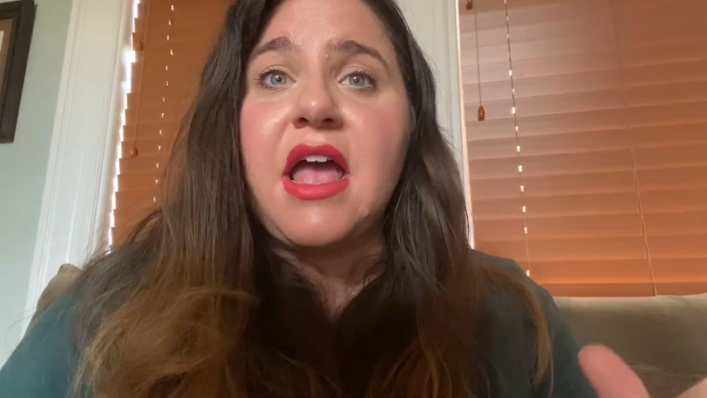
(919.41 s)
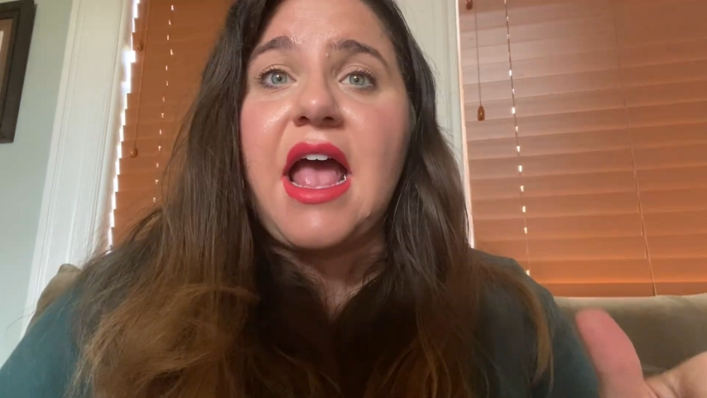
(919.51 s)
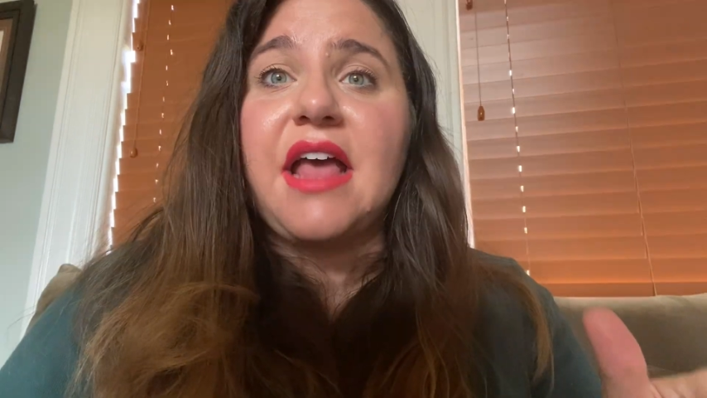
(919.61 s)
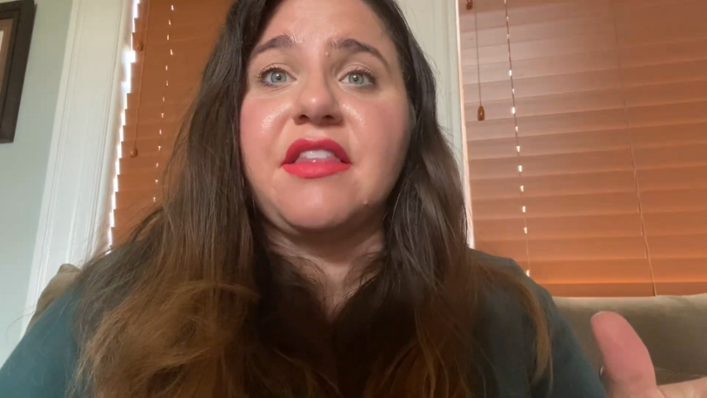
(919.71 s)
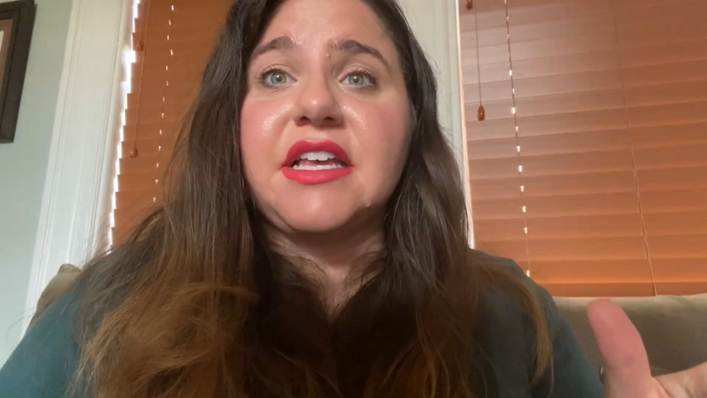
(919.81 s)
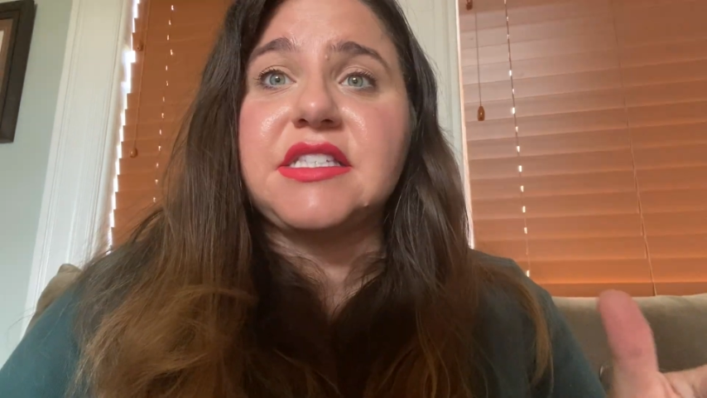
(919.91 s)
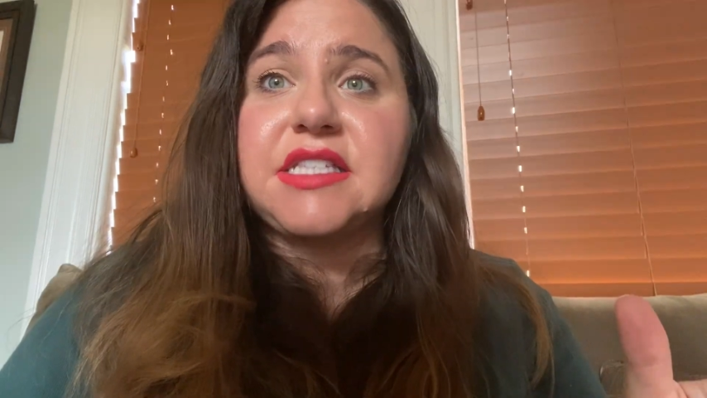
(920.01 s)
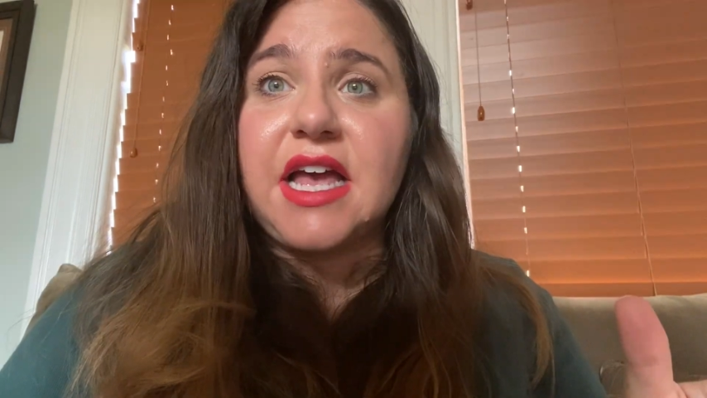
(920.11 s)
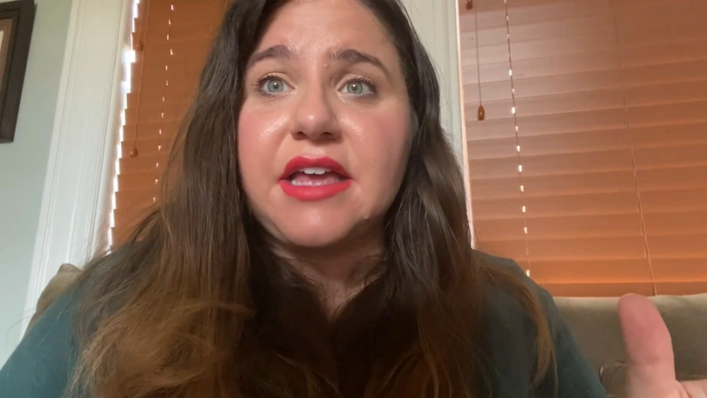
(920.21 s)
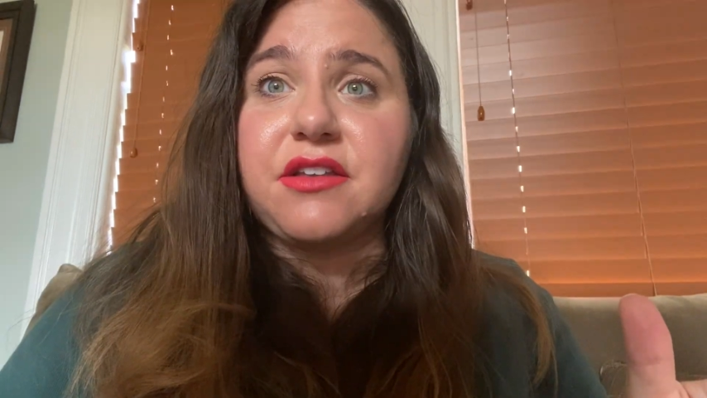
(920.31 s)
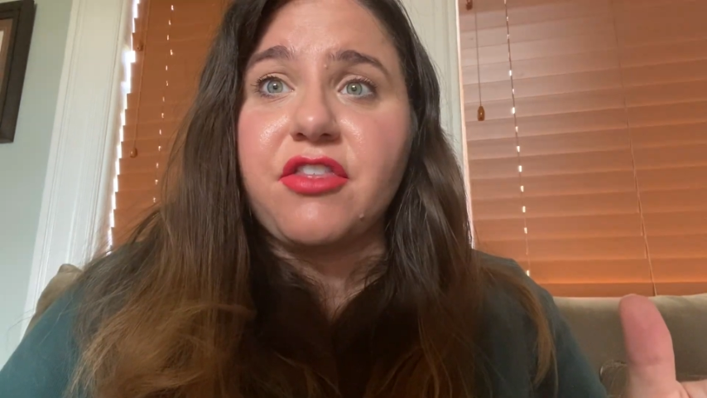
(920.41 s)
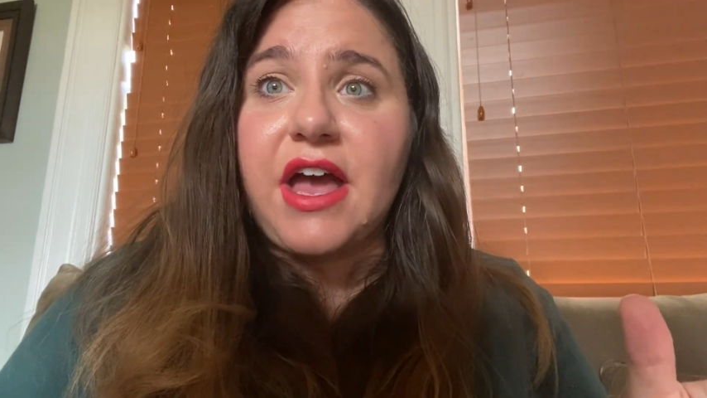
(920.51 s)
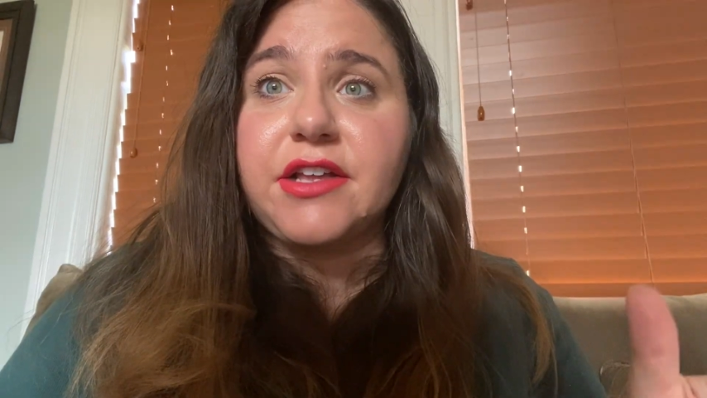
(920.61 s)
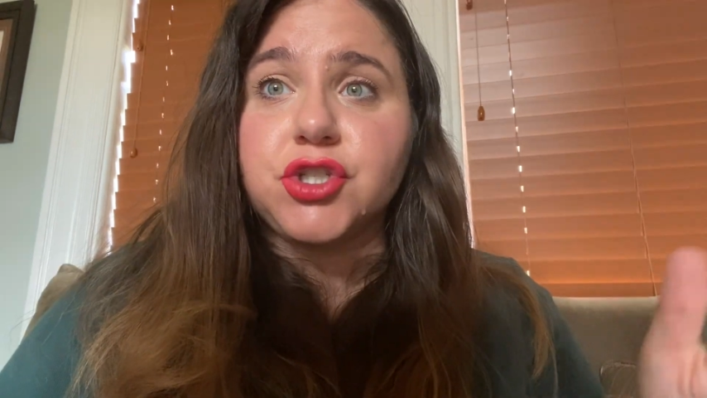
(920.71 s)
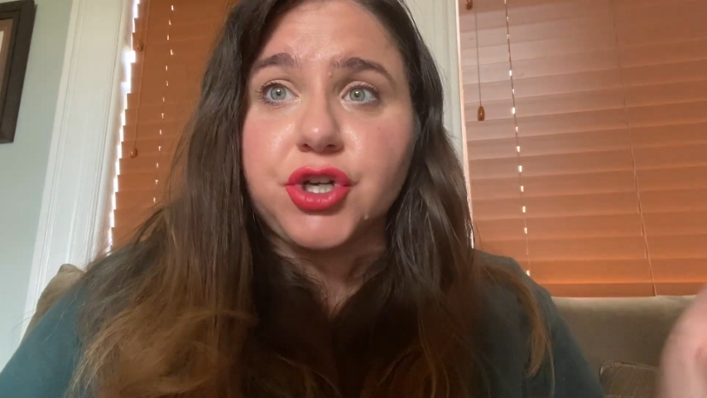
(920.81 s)
And they said
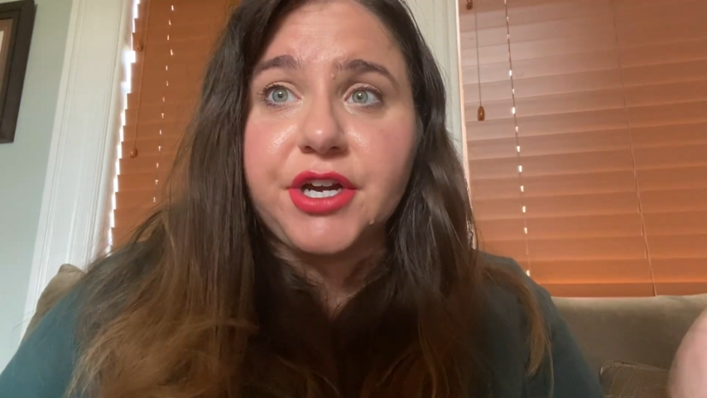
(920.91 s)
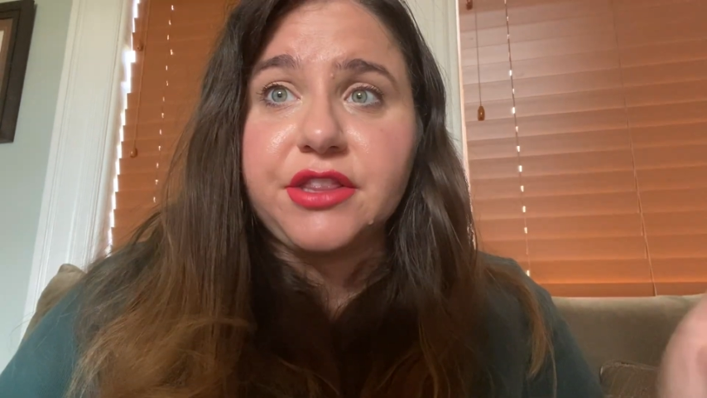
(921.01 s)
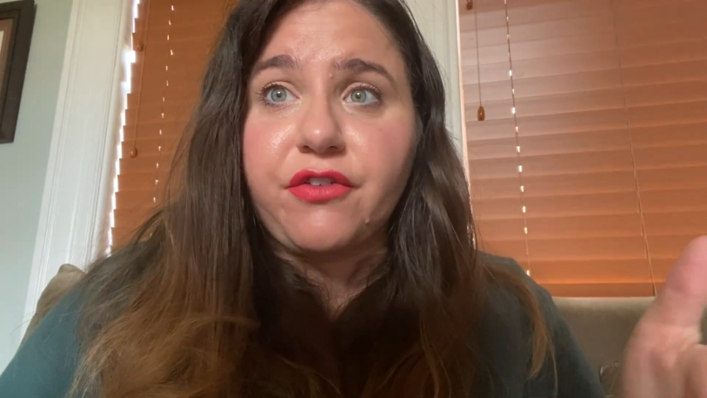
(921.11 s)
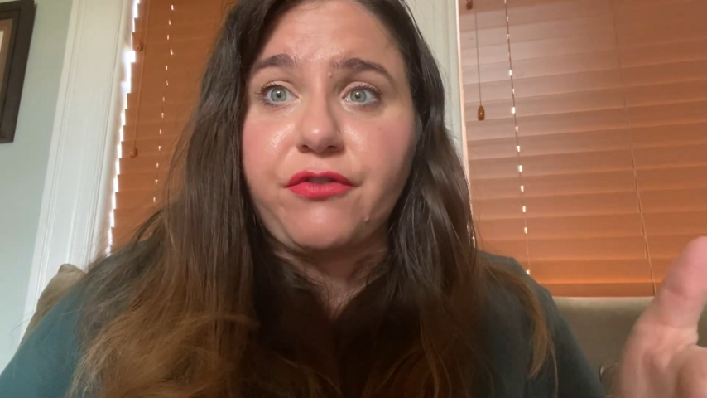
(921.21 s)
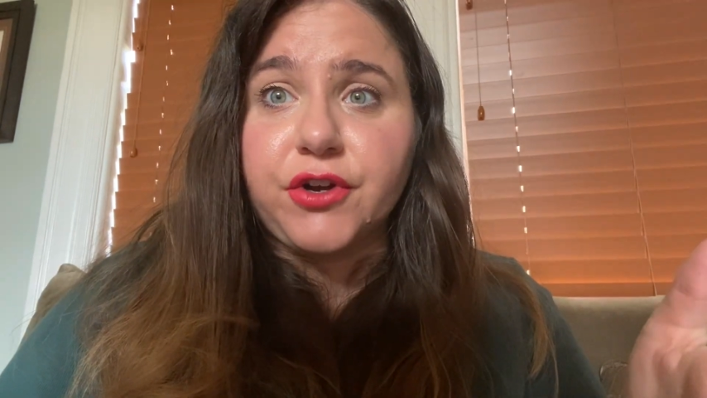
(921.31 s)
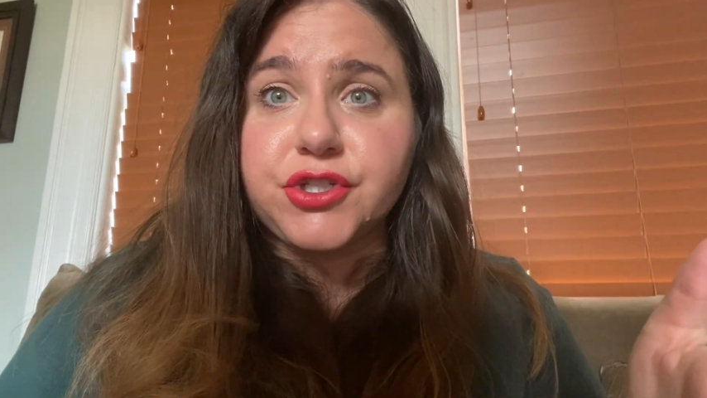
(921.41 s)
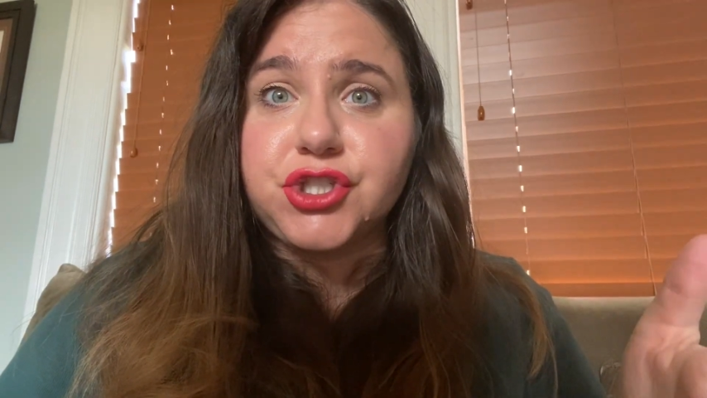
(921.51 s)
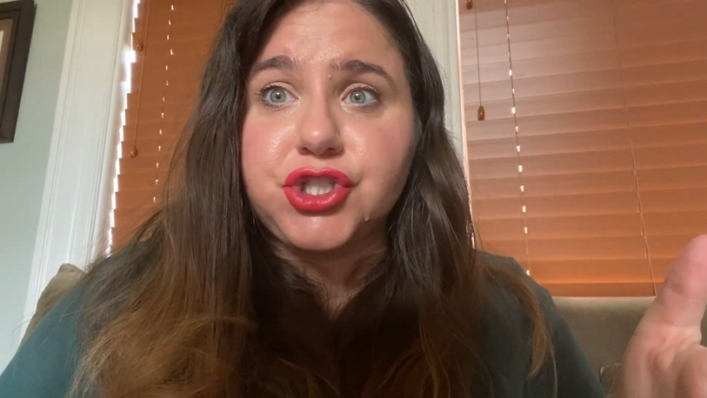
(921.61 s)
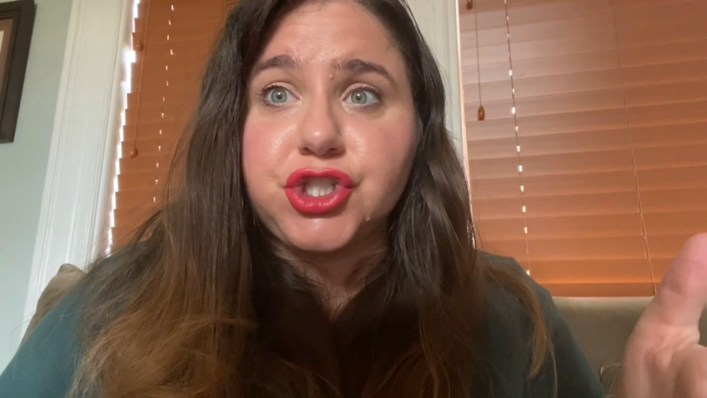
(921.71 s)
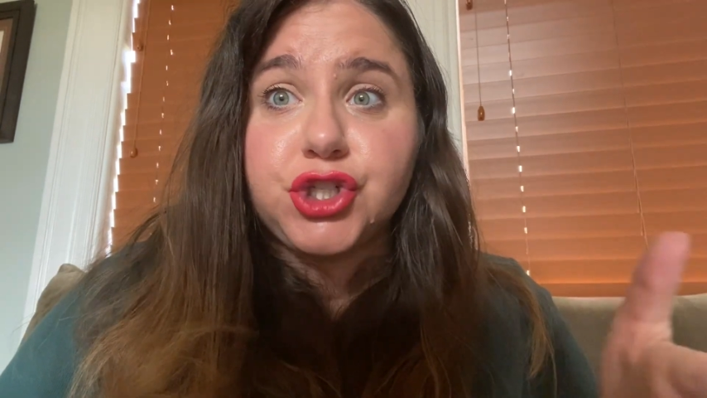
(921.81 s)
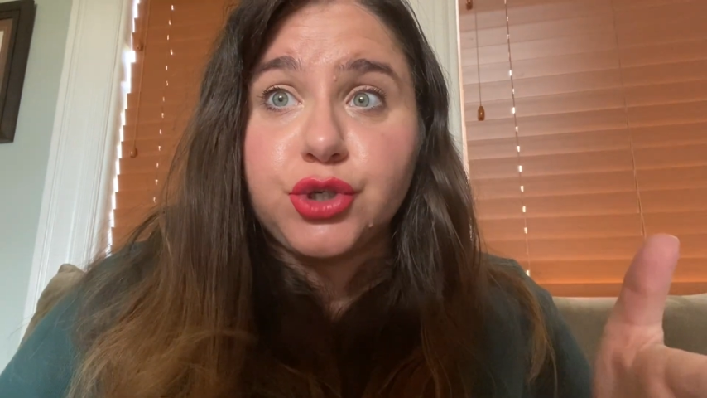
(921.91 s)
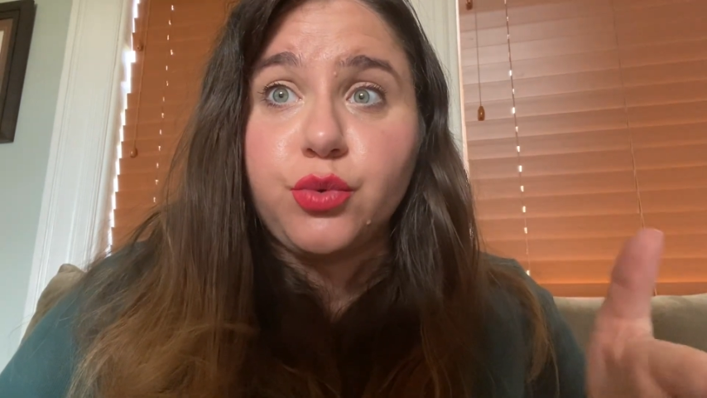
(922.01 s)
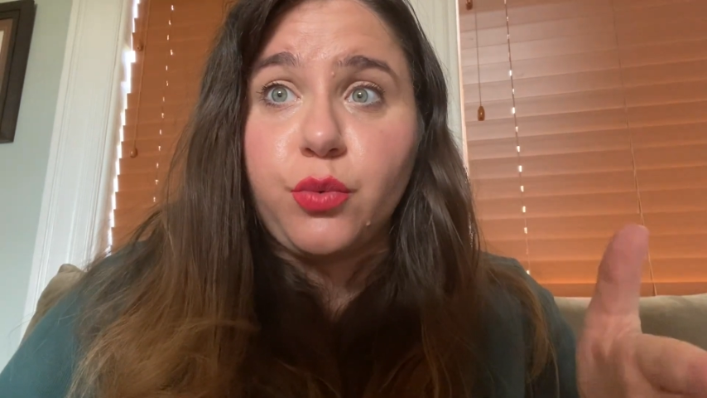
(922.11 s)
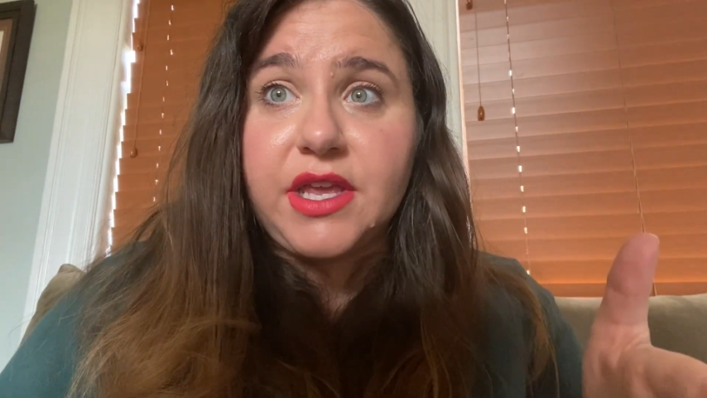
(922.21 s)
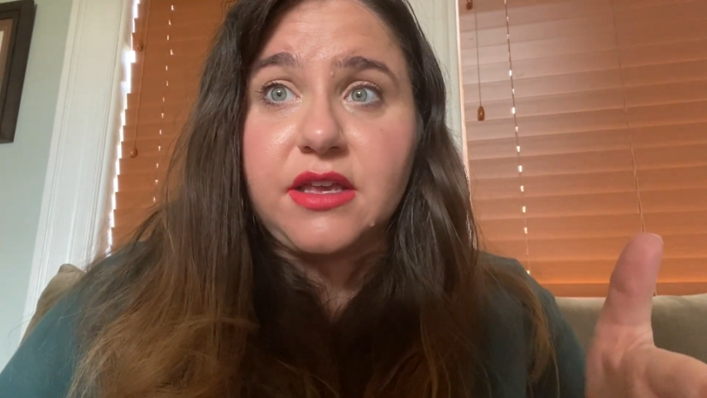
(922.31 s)
that during the first 2
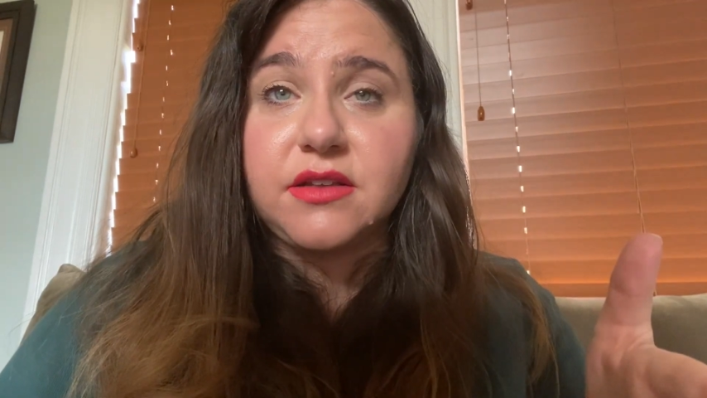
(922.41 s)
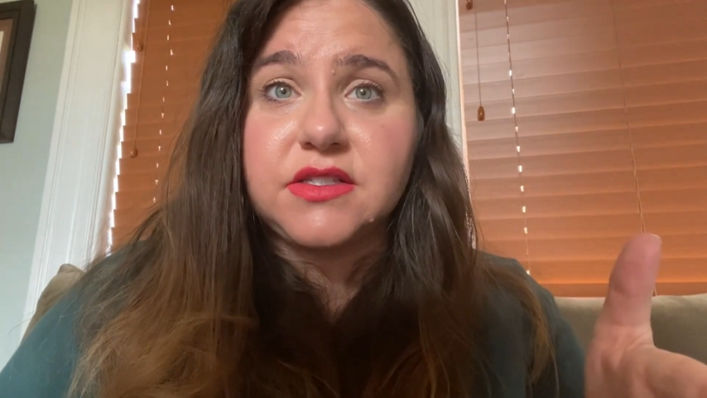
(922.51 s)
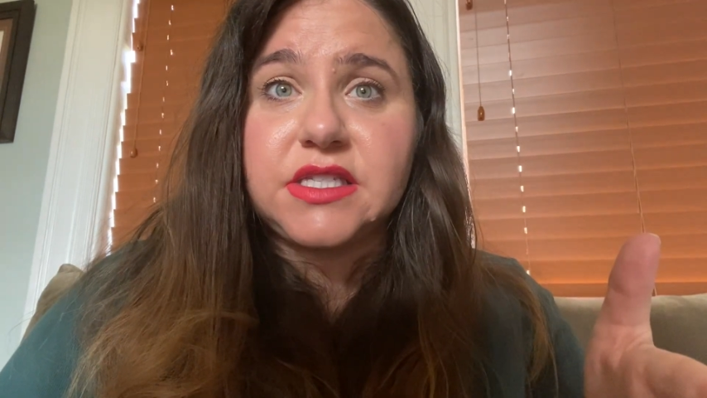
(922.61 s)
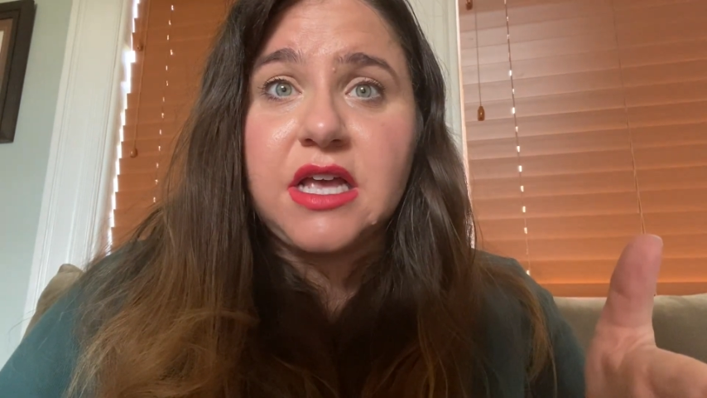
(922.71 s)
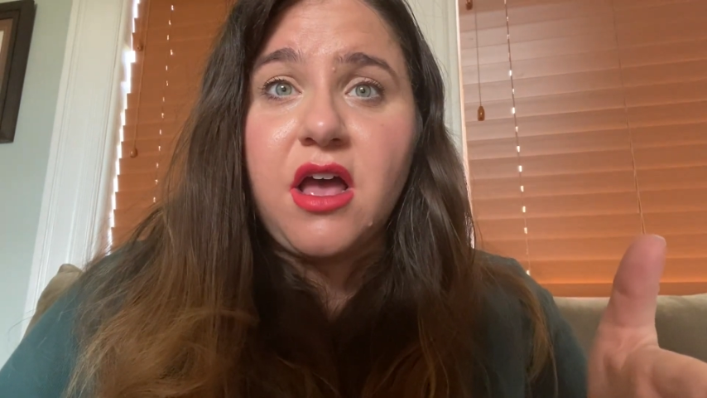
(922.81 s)
weeks